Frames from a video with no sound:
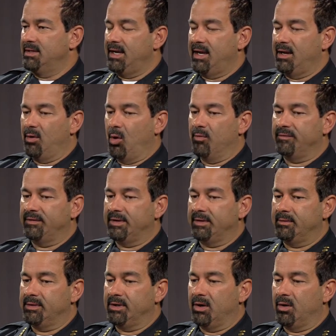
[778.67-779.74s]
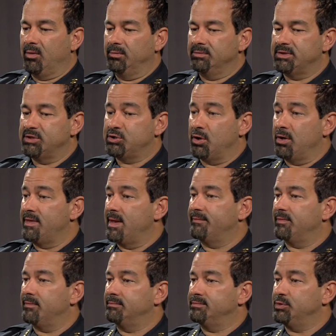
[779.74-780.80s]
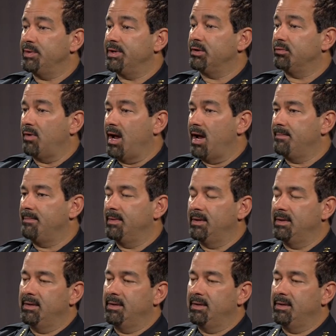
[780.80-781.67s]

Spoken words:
and hopefully, you know, deter them from doing crime.